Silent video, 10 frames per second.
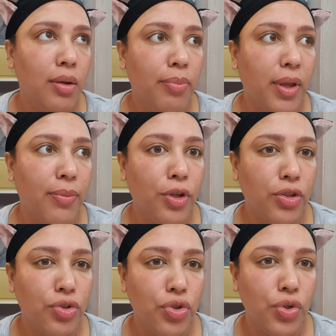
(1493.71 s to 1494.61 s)
Maybe
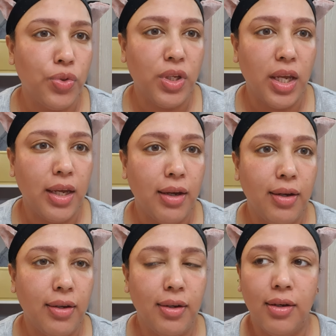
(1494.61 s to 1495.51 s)
just use like
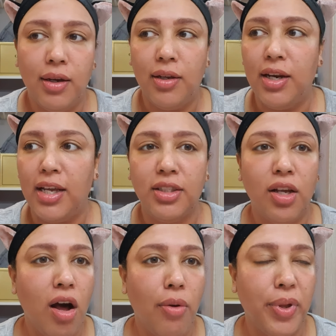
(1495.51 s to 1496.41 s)
a nice
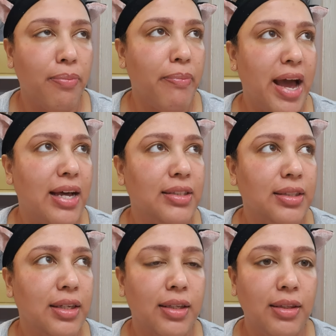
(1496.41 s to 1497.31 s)
calming
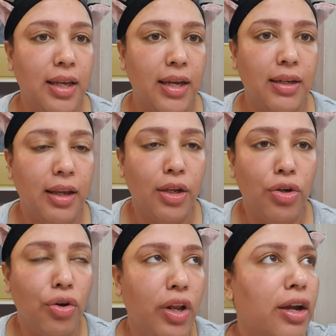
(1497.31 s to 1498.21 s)
mask that, like, you
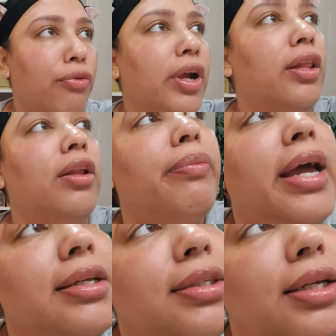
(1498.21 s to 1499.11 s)
know, like a regular
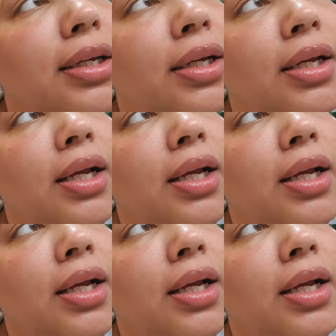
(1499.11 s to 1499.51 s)
mask.